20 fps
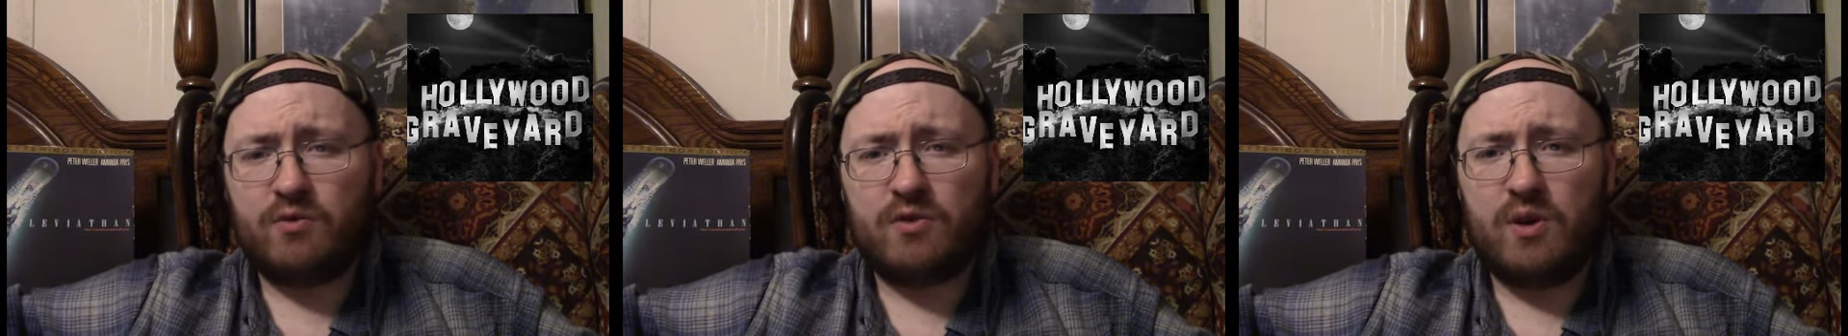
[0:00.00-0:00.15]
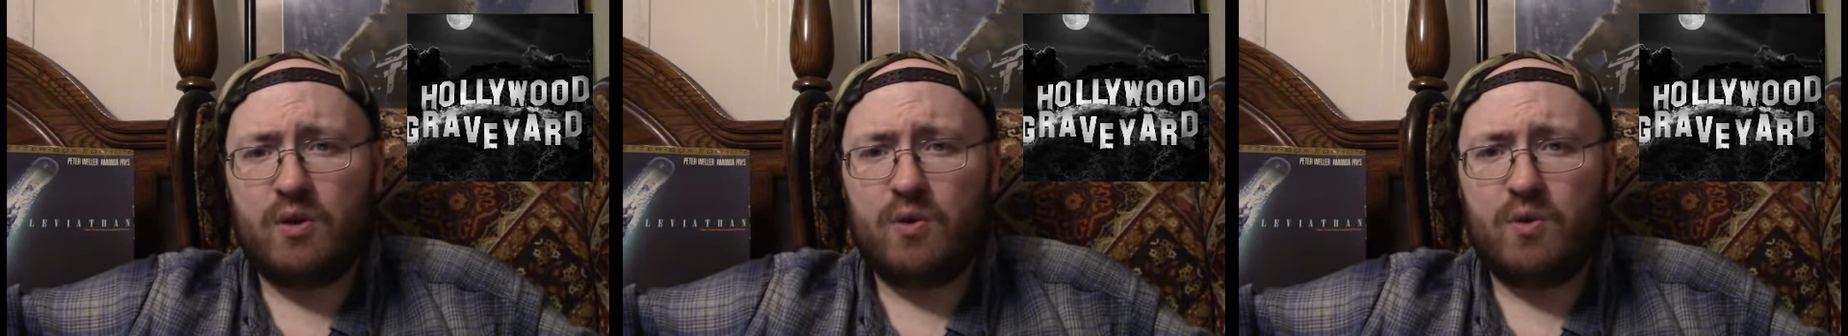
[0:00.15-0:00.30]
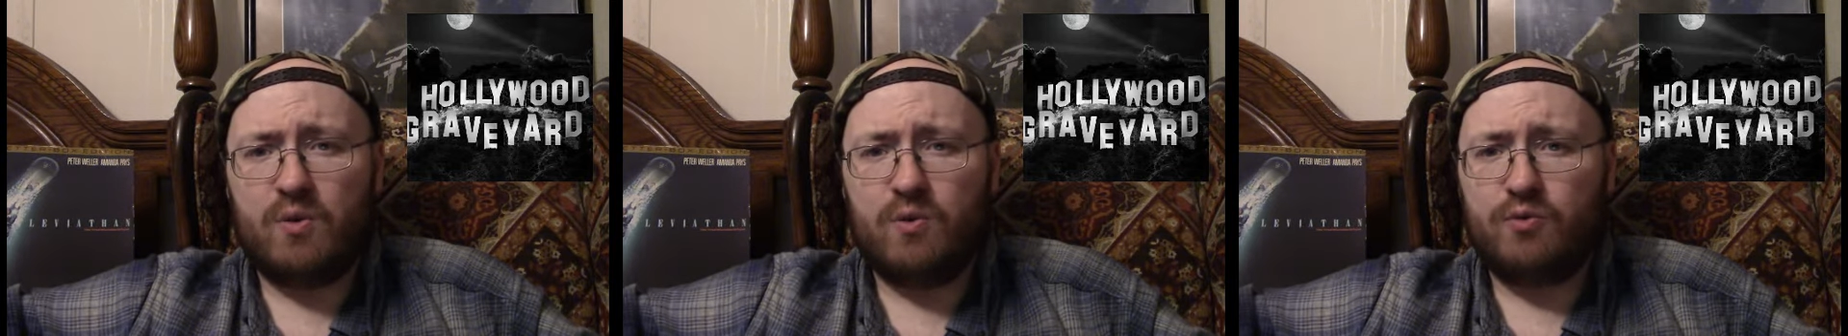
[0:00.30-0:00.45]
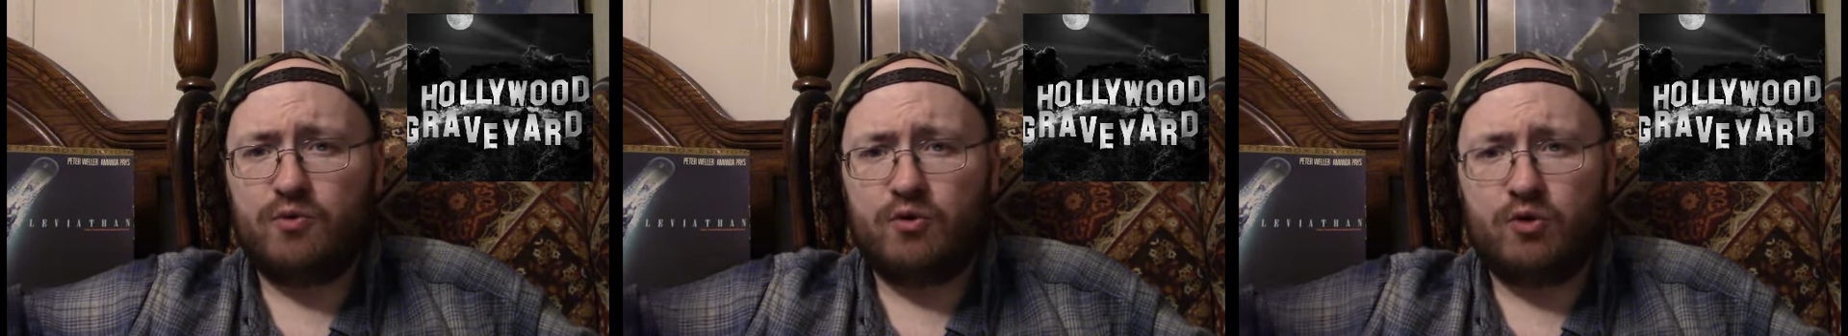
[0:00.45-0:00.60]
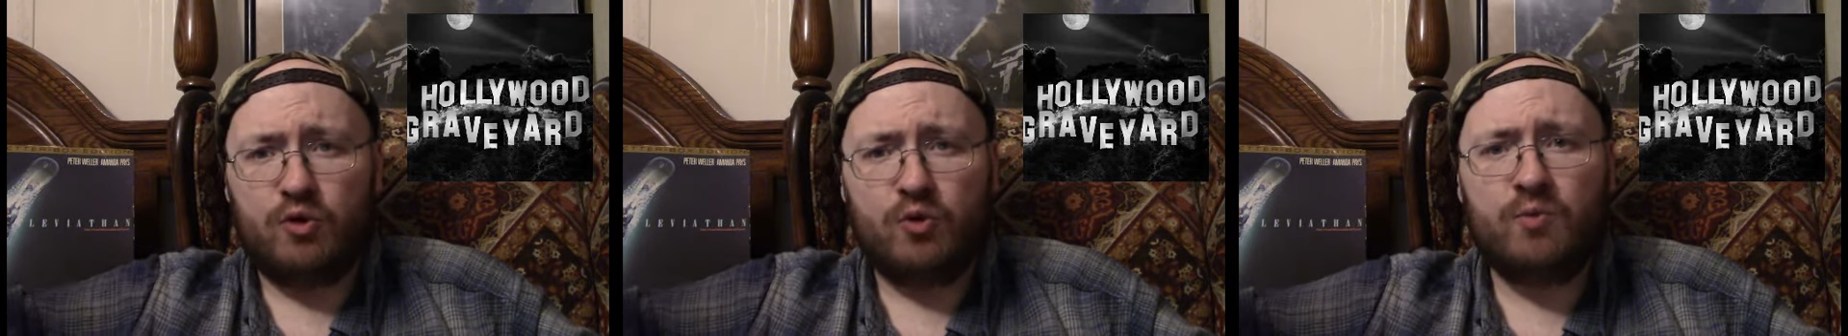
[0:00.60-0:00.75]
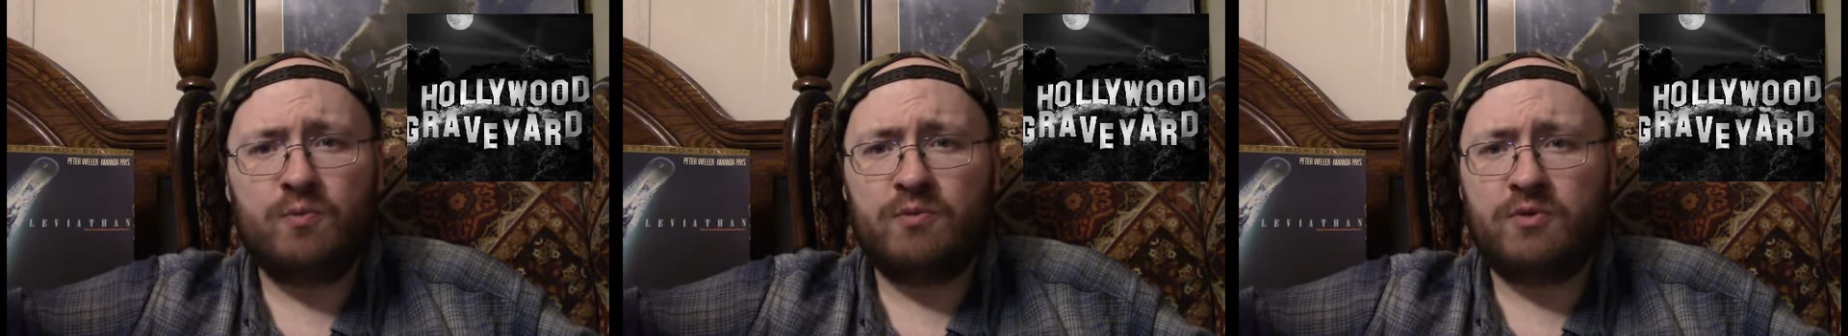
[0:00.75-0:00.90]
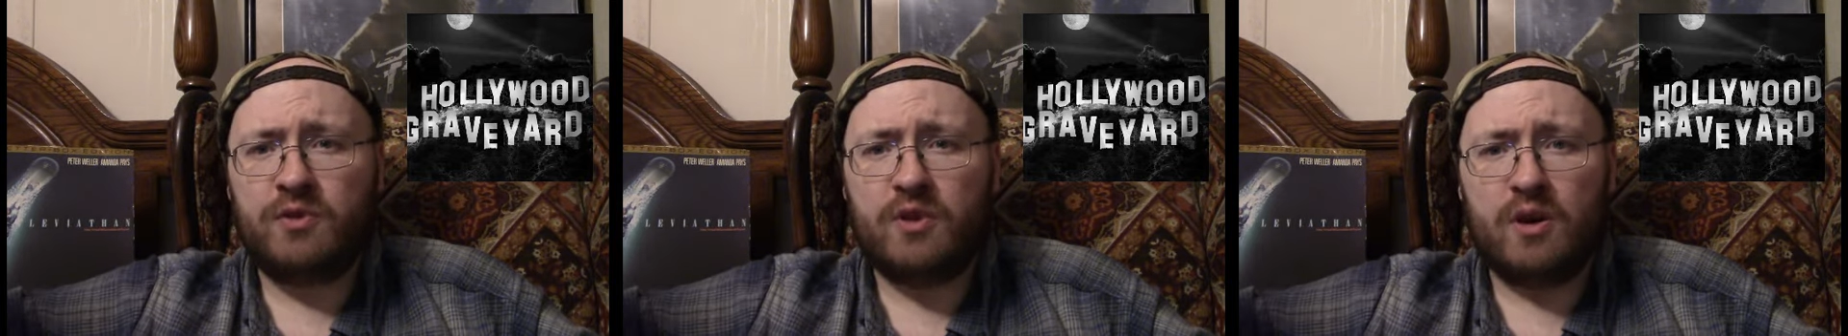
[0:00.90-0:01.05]
no
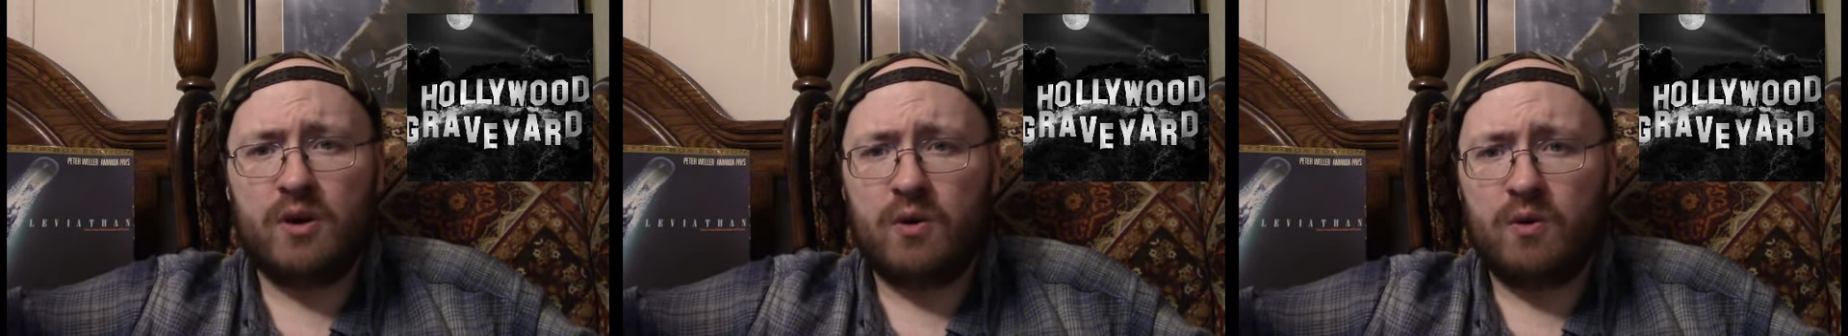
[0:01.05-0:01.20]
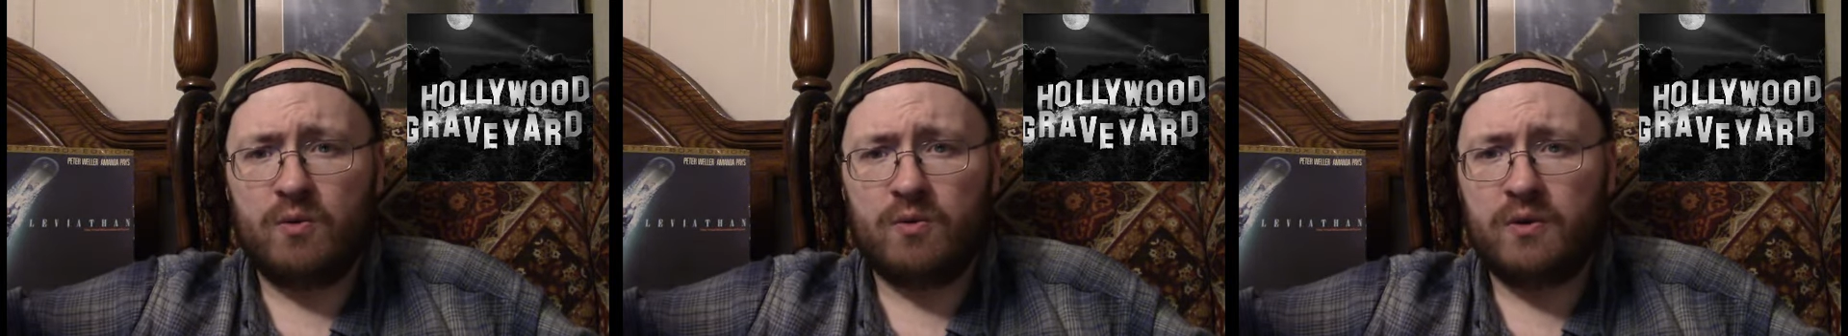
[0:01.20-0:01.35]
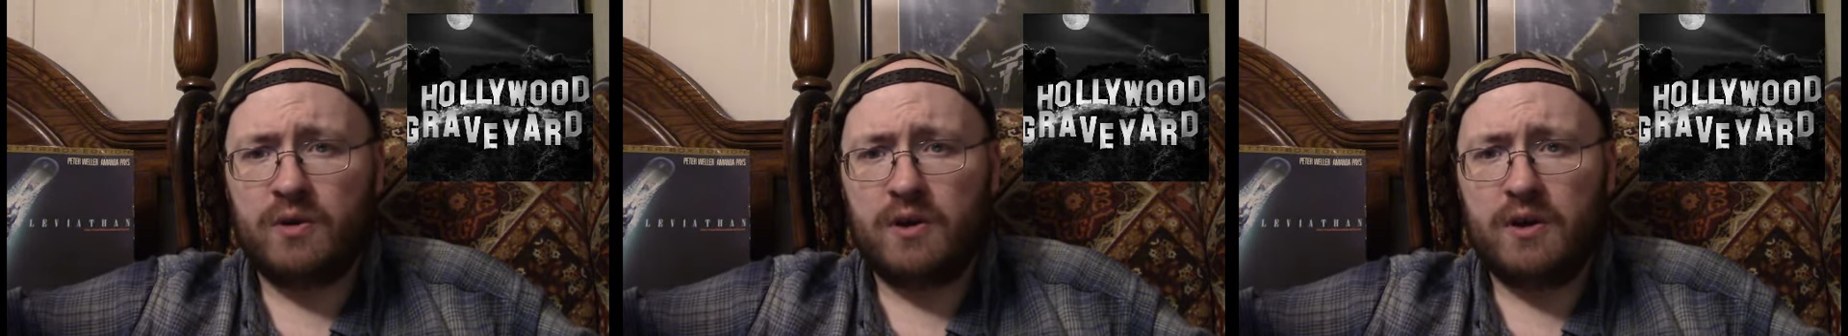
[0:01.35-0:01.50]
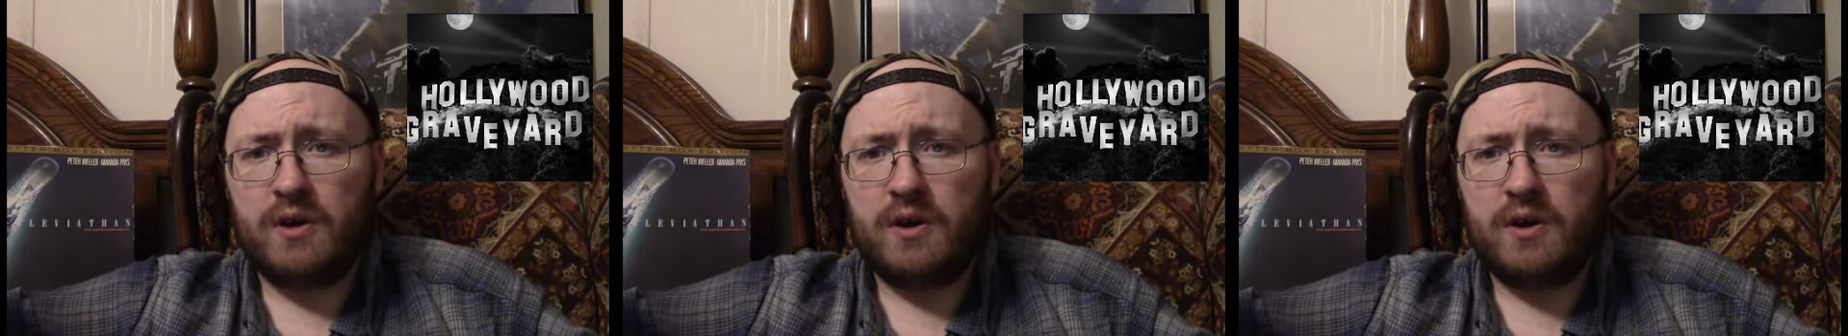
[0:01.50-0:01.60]
tombstone.